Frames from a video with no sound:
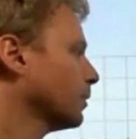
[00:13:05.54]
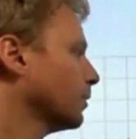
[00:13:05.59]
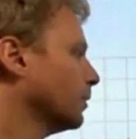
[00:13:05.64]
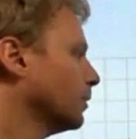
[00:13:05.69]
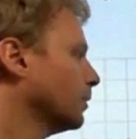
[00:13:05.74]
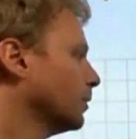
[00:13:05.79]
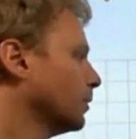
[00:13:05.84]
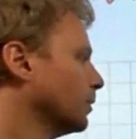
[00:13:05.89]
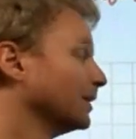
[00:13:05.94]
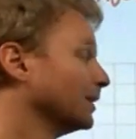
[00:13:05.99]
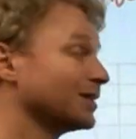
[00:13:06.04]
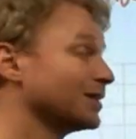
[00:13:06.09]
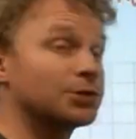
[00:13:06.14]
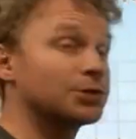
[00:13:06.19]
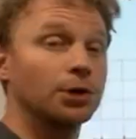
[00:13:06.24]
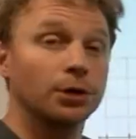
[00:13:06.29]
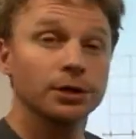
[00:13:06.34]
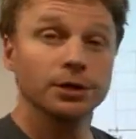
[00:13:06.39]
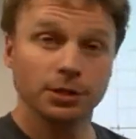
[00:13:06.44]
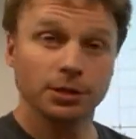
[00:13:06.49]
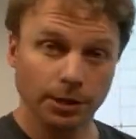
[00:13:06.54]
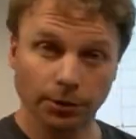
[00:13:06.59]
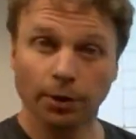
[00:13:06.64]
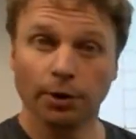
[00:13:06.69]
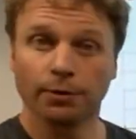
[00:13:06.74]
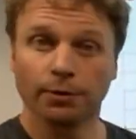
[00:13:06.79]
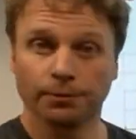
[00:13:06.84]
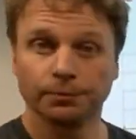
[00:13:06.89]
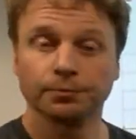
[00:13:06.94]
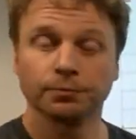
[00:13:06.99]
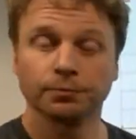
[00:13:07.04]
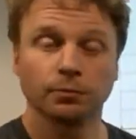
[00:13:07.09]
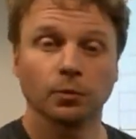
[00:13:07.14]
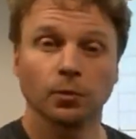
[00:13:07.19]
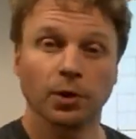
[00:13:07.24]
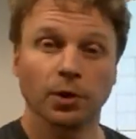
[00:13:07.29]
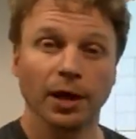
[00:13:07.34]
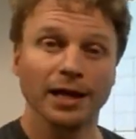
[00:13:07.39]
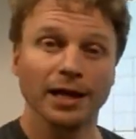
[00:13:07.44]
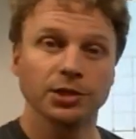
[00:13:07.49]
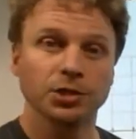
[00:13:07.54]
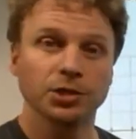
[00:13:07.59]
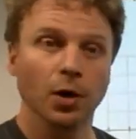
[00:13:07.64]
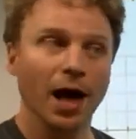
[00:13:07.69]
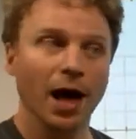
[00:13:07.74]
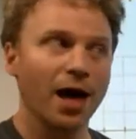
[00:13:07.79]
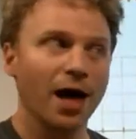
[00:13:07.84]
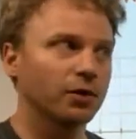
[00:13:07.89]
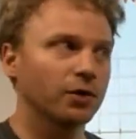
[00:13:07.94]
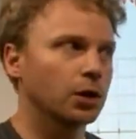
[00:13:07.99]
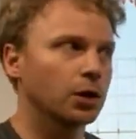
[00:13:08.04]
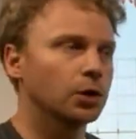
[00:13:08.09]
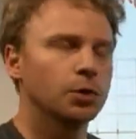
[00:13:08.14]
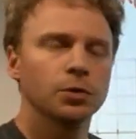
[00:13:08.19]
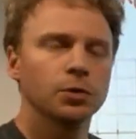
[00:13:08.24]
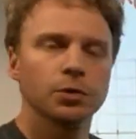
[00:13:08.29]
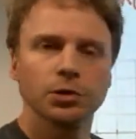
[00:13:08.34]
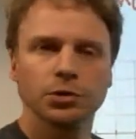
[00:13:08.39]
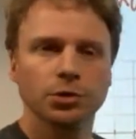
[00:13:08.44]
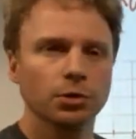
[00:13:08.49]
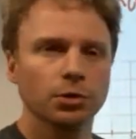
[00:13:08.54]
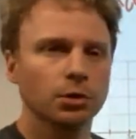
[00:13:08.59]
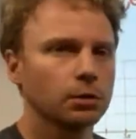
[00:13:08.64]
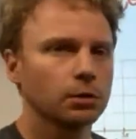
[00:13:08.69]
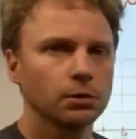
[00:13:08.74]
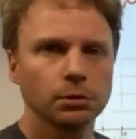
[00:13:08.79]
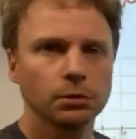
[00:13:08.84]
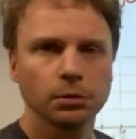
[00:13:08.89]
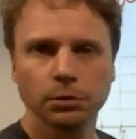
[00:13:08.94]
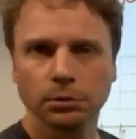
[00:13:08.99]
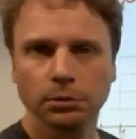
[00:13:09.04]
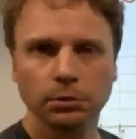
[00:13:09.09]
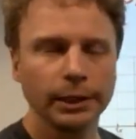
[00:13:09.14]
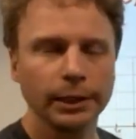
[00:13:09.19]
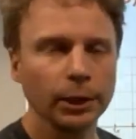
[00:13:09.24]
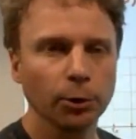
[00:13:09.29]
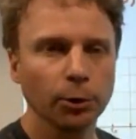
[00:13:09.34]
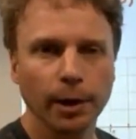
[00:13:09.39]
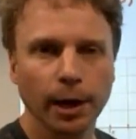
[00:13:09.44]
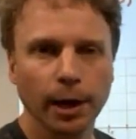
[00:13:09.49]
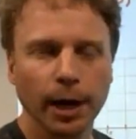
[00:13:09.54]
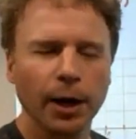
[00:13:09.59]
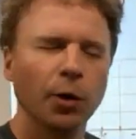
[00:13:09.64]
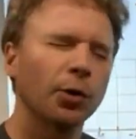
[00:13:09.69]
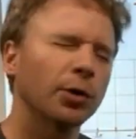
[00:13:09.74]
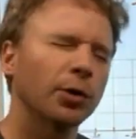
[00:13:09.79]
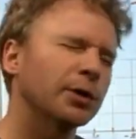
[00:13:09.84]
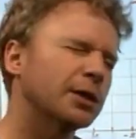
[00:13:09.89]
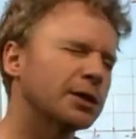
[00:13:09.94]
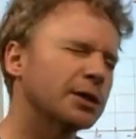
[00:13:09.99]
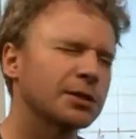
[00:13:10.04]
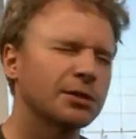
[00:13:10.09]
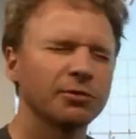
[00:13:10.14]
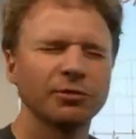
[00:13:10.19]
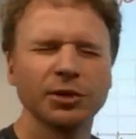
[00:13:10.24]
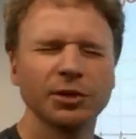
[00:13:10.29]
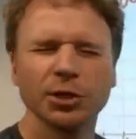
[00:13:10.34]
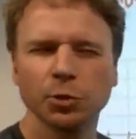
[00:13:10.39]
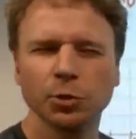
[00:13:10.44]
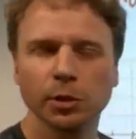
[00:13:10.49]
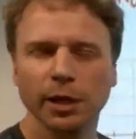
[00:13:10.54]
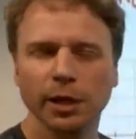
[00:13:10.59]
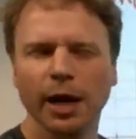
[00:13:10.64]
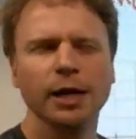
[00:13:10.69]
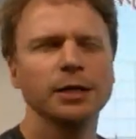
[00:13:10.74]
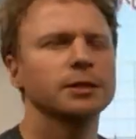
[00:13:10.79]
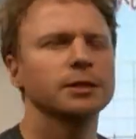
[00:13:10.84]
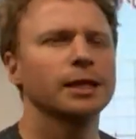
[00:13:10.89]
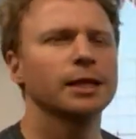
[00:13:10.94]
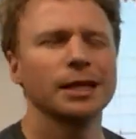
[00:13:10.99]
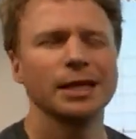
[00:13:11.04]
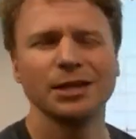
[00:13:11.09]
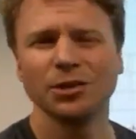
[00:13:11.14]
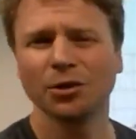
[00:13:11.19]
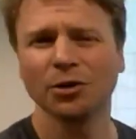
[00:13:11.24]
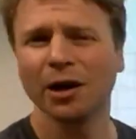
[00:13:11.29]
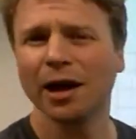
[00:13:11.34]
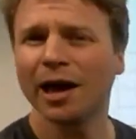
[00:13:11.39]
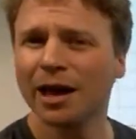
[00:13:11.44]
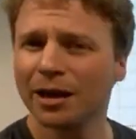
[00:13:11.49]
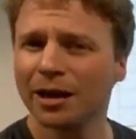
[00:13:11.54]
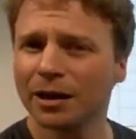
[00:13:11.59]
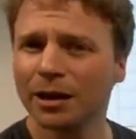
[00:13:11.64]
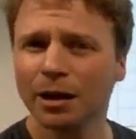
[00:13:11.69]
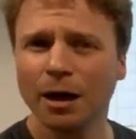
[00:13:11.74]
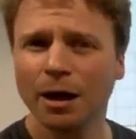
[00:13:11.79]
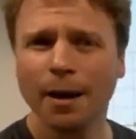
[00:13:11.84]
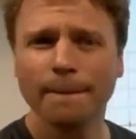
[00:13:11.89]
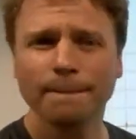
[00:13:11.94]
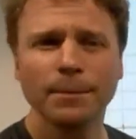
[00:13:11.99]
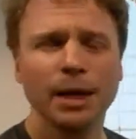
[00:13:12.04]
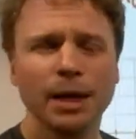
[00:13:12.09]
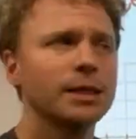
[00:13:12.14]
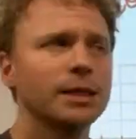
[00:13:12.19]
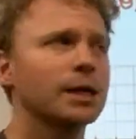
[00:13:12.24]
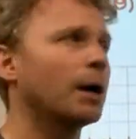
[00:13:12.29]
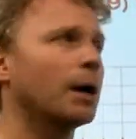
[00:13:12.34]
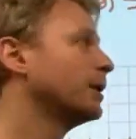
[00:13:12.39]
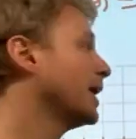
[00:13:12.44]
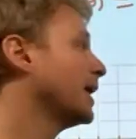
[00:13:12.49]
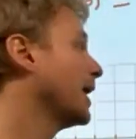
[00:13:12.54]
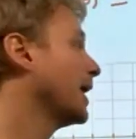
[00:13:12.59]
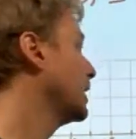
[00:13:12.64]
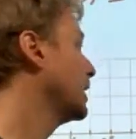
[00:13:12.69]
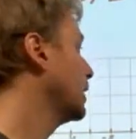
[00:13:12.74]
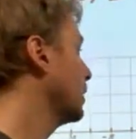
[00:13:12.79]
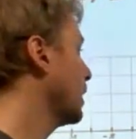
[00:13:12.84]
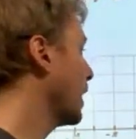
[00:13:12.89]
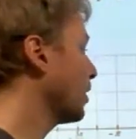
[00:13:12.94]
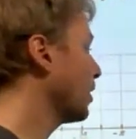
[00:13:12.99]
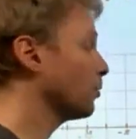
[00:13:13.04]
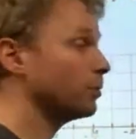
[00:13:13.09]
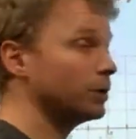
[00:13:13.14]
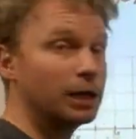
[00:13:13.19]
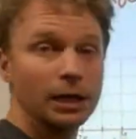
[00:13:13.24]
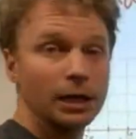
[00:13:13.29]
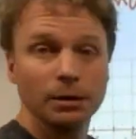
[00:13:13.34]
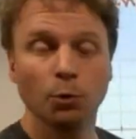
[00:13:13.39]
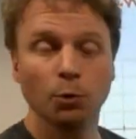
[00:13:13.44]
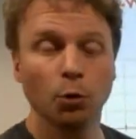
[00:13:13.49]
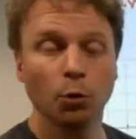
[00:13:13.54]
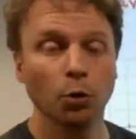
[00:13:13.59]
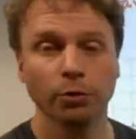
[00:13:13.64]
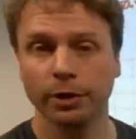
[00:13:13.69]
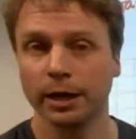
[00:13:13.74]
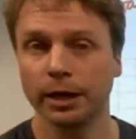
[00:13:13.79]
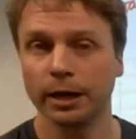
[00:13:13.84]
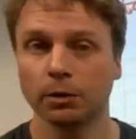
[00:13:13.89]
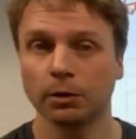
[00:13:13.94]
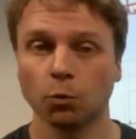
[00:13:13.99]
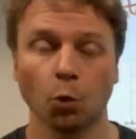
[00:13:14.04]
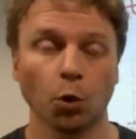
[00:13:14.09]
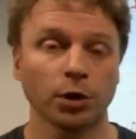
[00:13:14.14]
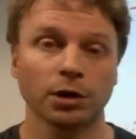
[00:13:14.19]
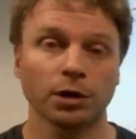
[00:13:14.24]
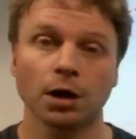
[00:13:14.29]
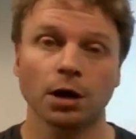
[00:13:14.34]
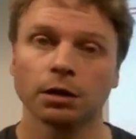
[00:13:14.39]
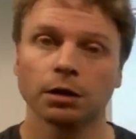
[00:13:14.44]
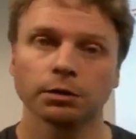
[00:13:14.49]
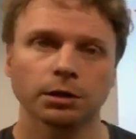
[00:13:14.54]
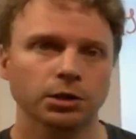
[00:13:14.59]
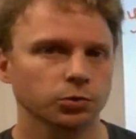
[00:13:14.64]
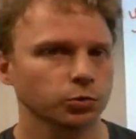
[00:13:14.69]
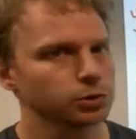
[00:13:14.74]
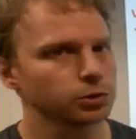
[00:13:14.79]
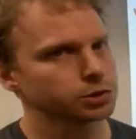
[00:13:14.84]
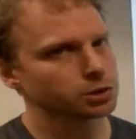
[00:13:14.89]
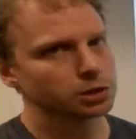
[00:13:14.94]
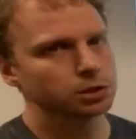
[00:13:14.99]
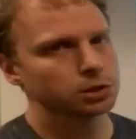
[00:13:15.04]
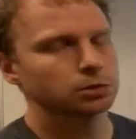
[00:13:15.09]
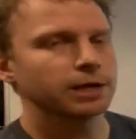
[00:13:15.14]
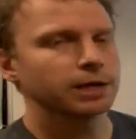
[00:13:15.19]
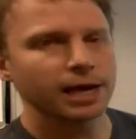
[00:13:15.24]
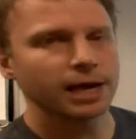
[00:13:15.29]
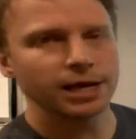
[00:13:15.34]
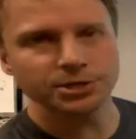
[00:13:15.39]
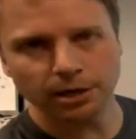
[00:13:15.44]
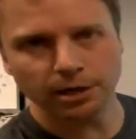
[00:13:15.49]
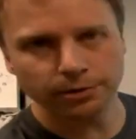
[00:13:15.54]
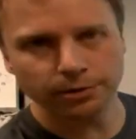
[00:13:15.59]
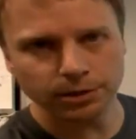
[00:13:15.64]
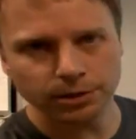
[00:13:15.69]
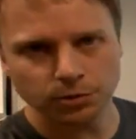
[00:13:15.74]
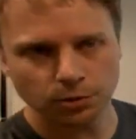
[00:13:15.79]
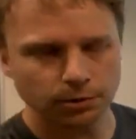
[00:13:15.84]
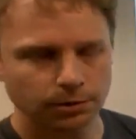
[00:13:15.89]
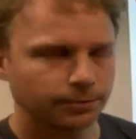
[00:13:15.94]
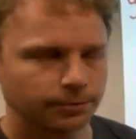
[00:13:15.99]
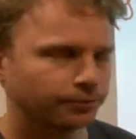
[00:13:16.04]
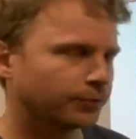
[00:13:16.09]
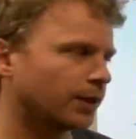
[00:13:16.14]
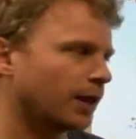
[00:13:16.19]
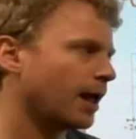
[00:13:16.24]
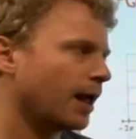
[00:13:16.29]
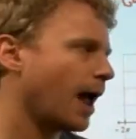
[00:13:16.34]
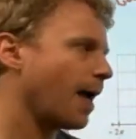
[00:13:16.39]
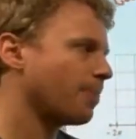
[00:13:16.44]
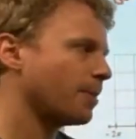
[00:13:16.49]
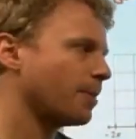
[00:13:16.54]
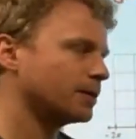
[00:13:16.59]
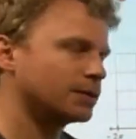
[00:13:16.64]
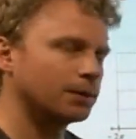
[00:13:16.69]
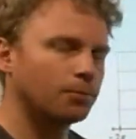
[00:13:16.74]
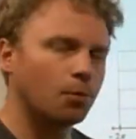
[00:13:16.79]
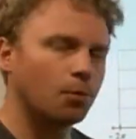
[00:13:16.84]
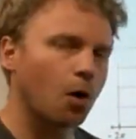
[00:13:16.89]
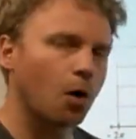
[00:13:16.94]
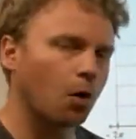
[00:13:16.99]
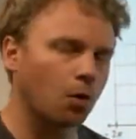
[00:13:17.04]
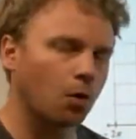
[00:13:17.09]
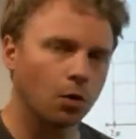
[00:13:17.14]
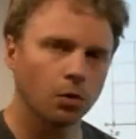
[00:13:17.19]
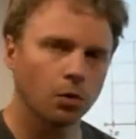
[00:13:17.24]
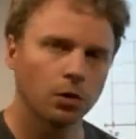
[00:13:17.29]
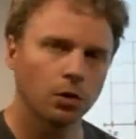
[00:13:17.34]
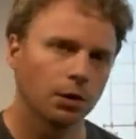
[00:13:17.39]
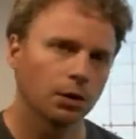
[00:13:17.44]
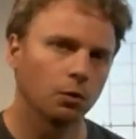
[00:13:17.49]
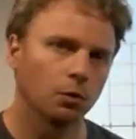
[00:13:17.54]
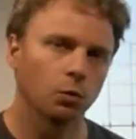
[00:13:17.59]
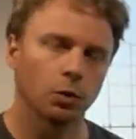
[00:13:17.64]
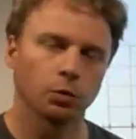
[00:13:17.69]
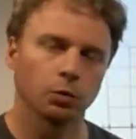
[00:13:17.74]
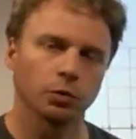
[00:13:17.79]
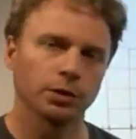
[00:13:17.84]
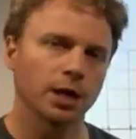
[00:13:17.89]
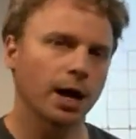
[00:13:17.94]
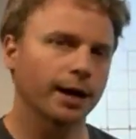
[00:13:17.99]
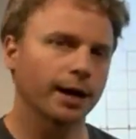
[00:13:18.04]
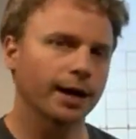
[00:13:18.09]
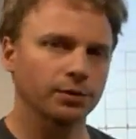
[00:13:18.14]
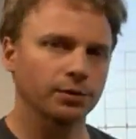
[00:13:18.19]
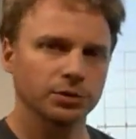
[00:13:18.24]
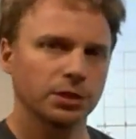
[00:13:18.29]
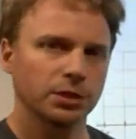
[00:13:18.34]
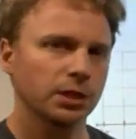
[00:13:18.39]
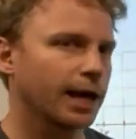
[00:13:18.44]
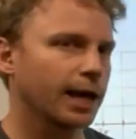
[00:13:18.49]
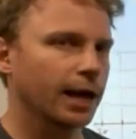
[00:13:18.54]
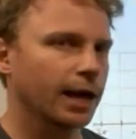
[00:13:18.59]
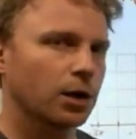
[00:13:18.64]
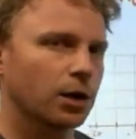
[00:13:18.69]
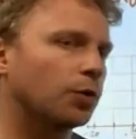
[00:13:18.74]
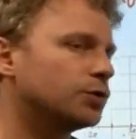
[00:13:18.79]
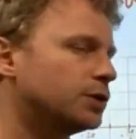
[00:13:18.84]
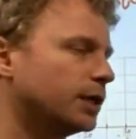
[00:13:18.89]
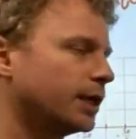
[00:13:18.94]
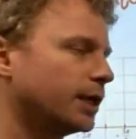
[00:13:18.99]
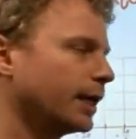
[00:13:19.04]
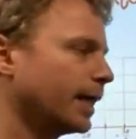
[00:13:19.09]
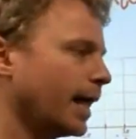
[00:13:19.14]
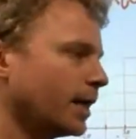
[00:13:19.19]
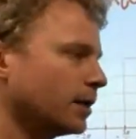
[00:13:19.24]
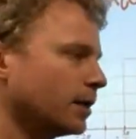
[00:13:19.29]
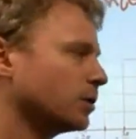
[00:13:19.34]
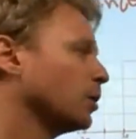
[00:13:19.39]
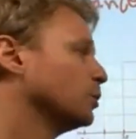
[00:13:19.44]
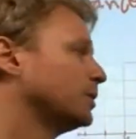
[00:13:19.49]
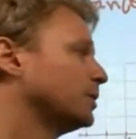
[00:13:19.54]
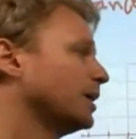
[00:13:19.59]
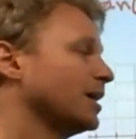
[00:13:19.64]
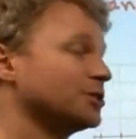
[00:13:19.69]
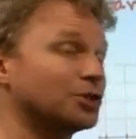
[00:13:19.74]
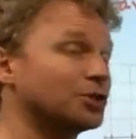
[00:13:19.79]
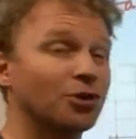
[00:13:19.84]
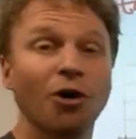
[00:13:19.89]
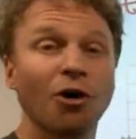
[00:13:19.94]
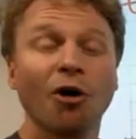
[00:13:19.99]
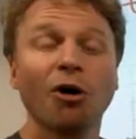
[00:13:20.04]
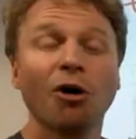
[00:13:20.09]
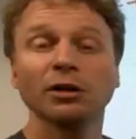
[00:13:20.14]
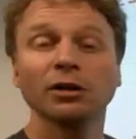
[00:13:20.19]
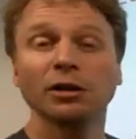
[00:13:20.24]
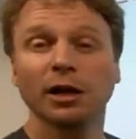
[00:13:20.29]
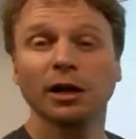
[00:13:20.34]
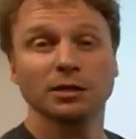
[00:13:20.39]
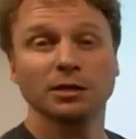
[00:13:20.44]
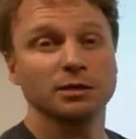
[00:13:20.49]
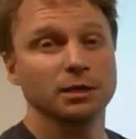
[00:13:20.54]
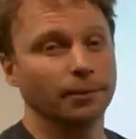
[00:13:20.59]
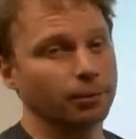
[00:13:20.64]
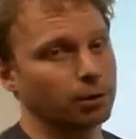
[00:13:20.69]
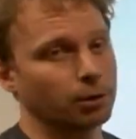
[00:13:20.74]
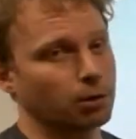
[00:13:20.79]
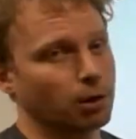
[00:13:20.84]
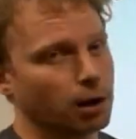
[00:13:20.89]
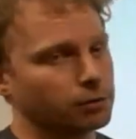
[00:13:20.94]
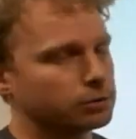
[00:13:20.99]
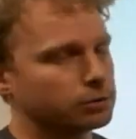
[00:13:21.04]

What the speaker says: Let's start at 0. Okay, and so having a unit circle nearby, or at least visualizing it in your head, might come in handy. I don't need more than one color because we're just going to do tangent on this one, and then tomorrow we will knock out secant, cosecant, and cotangent all on separate graphs.